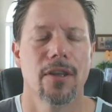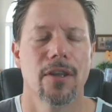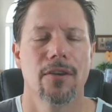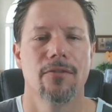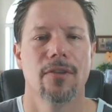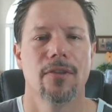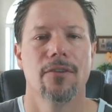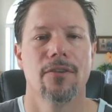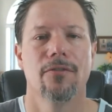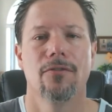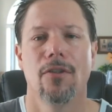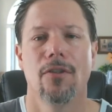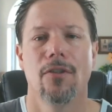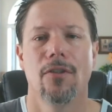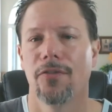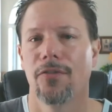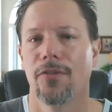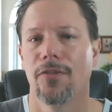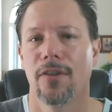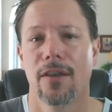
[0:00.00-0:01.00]
They've they've
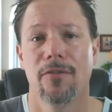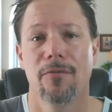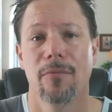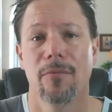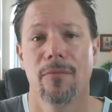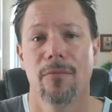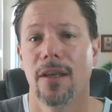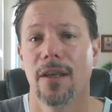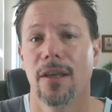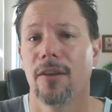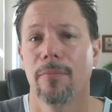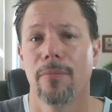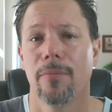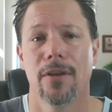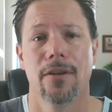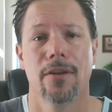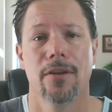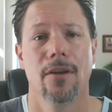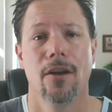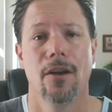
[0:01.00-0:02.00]
lost they've been
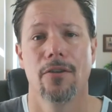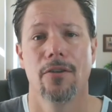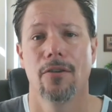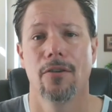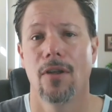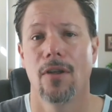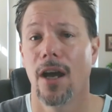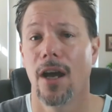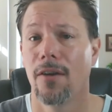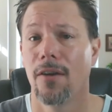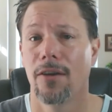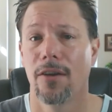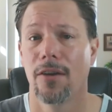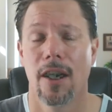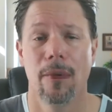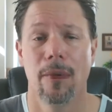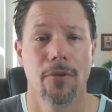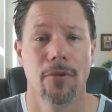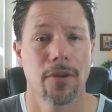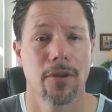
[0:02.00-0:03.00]
independent all their lives,
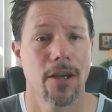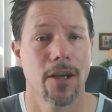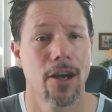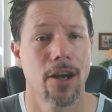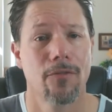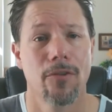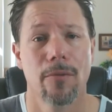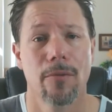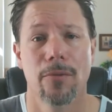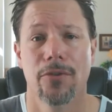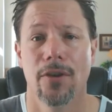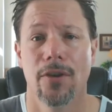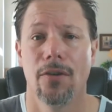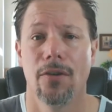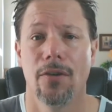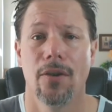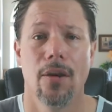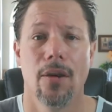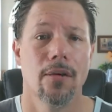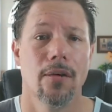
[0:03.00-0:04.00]
able to care for
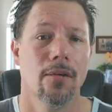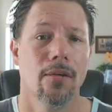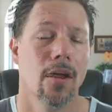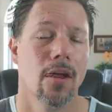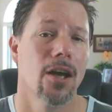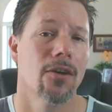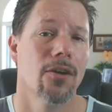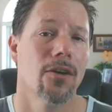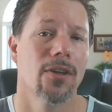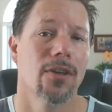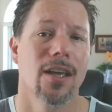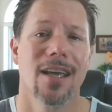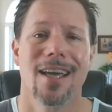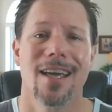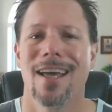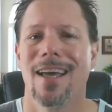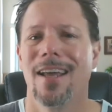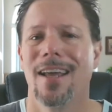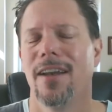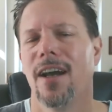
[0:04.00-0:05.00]
themselves all their lives,
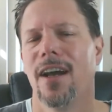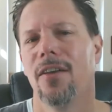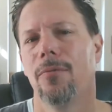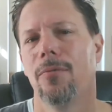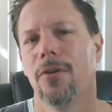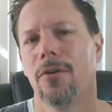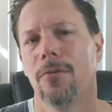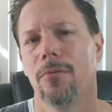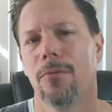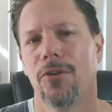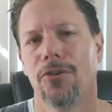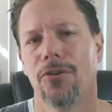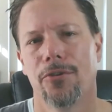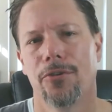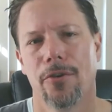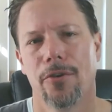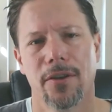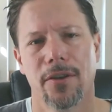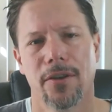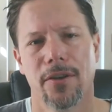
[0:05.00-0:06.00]
and now we're
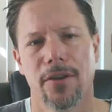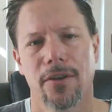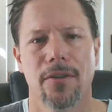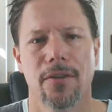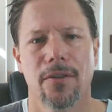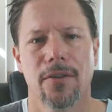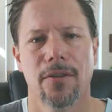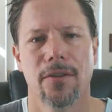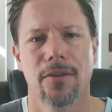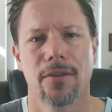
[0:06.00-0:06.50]
restricting them.